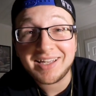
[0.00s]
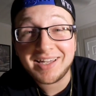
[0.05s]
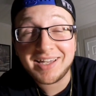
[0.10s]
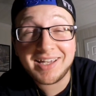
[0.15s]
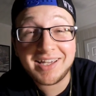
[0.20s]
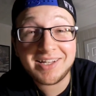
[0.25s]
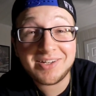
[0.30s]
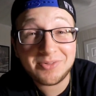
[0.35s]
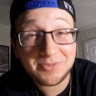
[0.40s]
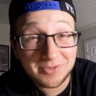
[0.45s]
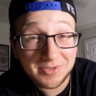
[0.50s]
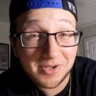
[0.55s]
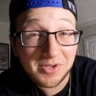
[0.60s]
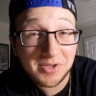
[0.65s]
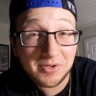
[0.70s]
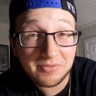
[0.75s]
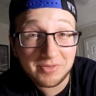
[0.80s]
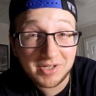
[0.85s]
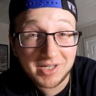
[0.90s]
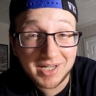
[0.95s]
and do it
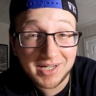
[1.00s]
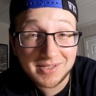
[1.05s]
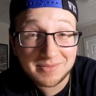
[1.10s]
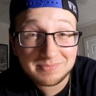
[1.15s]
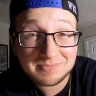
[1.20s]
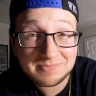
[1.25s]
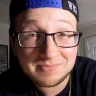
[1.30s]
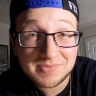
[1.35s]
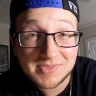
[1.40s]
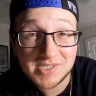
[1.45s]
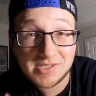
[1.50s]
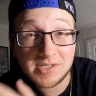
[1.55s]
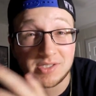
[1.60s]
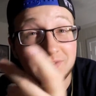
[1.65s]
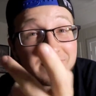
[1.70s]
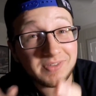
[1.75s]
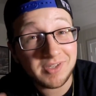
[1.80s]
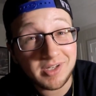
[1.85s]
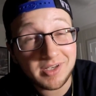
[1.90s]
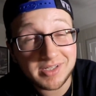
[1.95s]
all over again. So
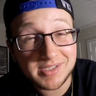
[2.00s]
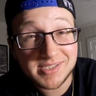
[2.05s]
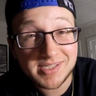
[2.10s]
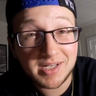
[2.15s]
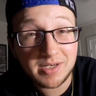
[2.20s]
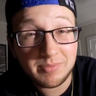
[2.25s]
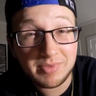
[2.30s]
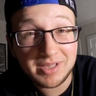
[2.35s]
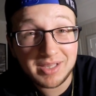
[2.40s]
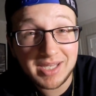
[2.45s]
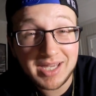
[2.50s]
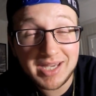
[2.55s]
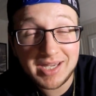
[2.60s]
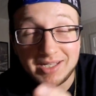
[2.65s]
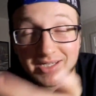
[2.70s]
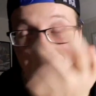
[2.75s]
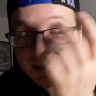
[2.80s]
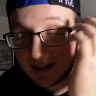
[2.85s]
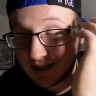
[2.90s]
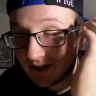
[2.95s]
this vlog is going to be
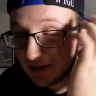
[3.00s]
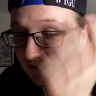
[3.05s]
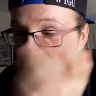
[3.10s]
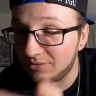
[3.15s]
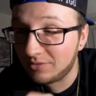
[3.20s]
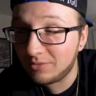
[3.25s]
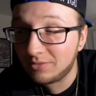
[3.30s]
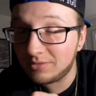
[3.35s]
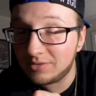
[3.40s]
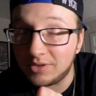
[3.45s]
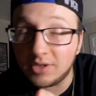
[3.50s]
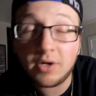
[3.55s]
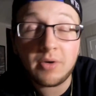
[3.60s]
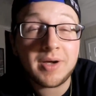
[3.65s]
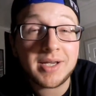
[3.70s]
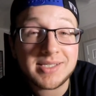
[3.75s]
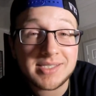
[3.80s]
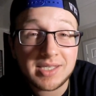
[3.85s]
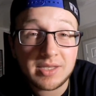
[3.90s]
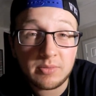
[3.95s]
late. I
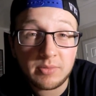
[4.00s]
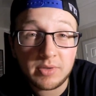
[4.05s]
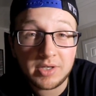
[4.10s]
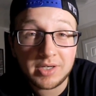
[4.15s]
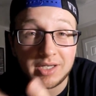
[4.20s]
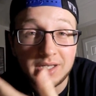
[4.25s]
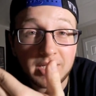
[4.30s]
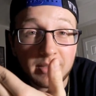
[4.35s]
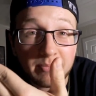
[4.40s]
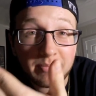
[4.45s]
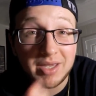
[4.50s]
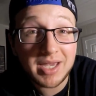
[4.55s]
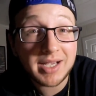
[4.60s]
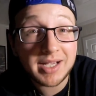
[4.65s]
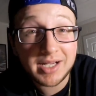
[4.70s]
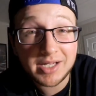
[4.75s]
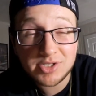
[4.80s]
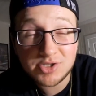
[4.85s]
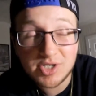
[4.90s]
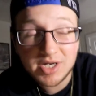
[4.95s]
said that we were getting
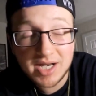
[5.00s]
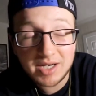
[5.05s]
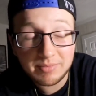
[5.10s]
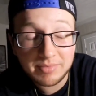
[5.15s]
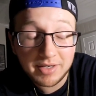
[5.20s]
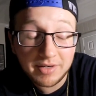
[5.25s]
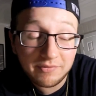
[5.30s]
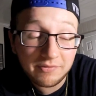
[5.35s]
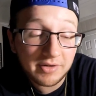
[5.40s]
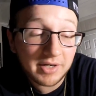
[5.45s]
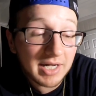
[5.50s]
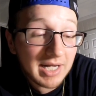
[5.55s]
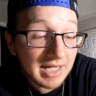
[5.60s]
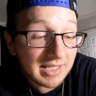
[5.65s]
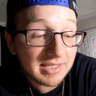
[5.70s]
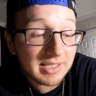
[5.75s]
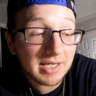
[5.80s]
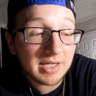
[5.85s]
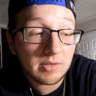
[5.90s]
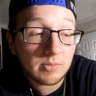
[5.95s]
back on track, but I
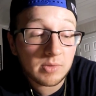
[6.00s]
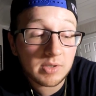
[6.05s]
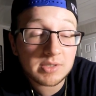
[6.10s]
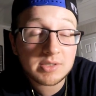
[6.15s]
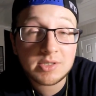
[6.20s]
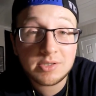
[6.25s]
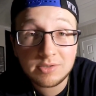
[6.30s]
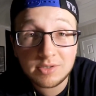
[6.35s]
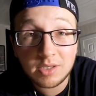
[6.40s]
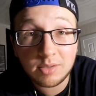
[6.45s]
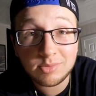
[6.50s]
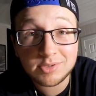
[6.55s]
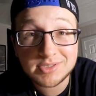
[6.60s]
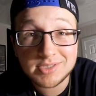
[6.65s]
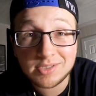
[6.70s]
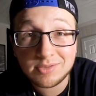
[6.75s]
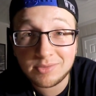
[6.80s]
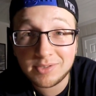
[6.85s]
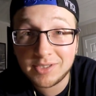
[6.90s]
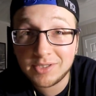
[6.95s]
forgot that I had to work 2 doubles
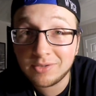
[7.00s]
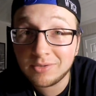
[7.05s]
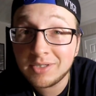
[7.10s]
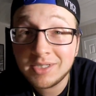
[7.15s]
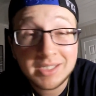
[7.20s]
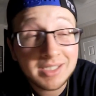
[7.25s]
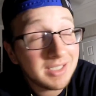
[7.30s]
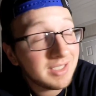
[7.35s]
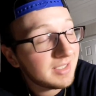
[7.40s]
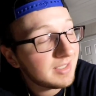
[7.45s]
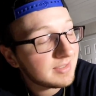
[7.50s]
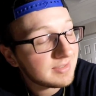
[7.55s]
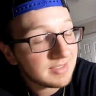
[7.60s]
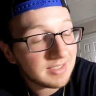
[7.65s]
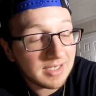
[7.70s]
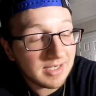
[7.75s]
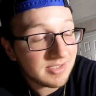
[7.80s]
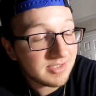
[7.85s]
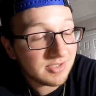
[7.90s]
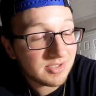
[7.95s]
in a row. So
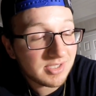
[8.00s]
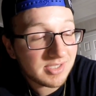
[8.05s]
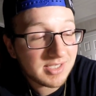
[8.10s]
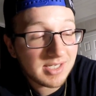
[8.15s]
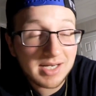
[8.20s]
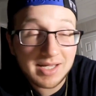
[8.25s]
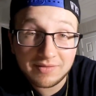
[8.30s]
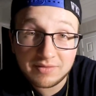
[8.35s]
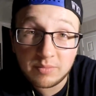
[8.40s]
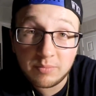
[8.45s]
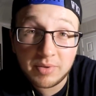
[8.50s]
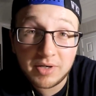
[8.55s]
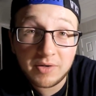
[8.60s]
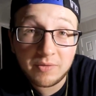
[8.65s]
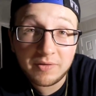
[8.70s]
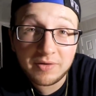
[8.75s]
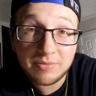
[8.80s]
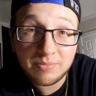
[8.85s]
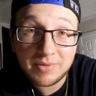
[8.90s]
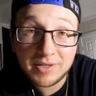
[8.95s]
you guys are just going to have to bear
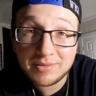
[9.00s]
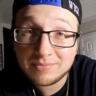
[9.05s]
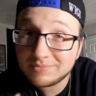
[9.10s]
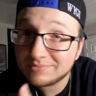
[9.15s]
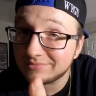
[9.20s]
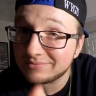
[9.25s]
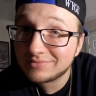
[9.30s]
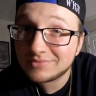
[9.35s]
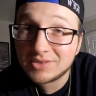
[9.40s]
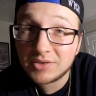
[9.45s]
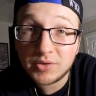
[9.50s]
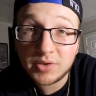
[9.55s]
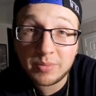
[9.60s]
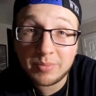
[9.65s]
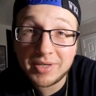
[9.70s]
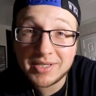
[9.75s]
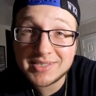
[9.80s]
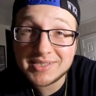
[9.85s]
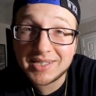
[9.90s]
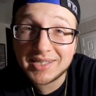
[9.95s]
with me. Doing the
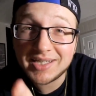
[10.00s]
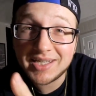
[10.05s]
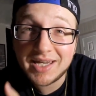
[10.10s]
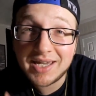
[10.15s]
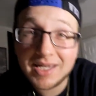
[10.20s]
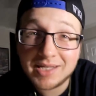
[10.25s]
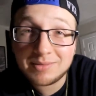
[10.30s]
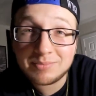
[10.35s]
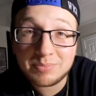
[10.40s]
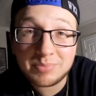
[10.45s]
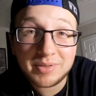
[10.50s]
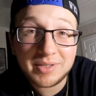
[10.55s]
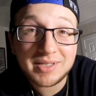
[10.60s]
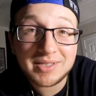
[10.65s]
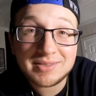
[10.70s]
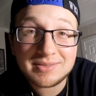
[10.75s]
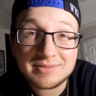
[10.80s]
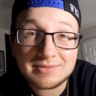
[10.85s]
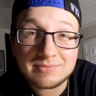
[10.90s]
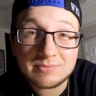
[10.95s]
best I can,
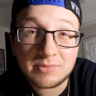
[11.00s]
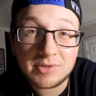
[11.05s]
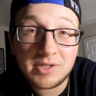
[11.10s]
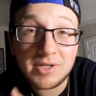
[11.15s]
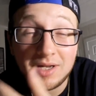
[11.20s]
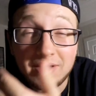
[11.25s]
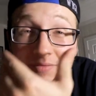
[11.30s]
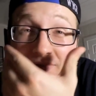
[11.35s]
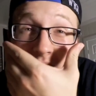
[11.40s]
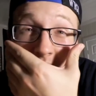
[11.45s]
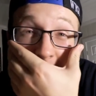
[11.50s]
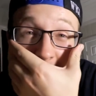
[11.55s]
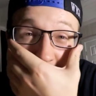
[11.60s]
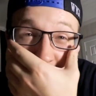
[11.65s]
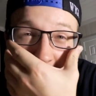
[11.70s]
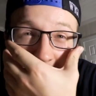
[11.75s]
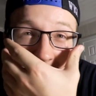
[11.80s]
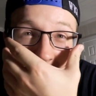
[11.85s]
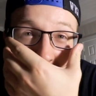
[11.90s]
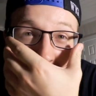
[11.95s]
but when you have another
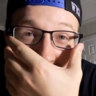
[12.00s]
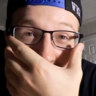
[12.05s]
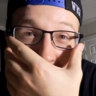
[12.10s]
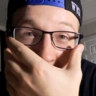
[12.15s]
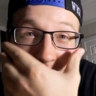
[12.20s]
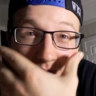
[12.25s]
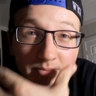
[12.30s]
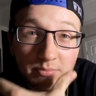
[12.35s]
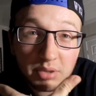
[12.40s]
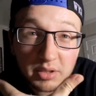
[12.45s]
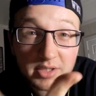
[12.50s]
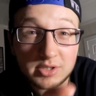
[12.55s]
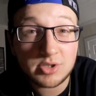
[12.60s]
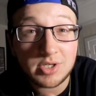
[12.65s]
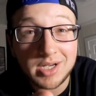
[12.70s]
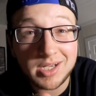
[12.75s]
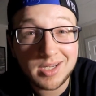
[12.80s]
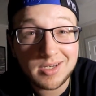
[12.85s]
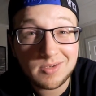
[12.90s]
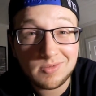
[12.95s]
job plus
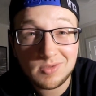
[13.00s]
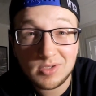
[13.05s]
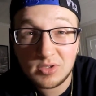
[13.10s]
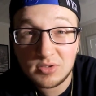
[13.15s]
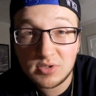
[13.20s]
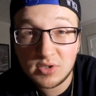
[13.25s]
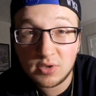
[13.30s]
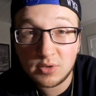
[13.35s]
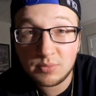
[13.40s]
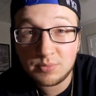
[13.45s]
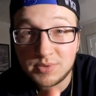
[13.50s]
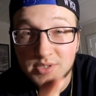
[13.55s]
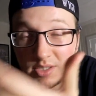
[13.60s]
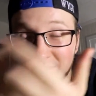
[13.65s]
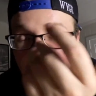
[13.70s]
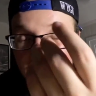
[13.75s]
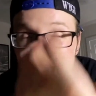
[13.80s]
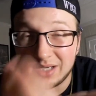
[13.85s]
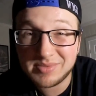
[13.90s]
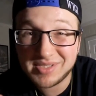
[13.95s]
trying to do YouTube,
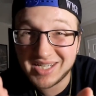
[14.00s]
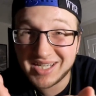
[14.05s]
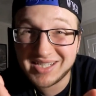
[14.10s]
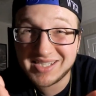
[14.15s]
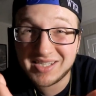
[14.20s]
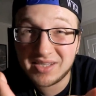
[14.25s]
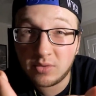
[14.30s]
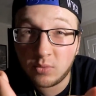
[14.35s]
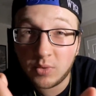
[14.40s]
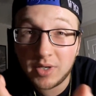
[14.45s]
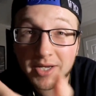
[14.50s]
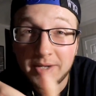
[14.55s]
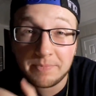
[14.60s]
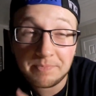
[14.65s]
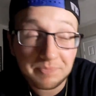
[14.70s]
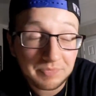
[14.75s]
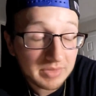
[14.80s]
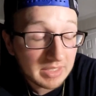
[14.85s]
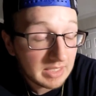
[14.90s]
sometimes it gets in the way.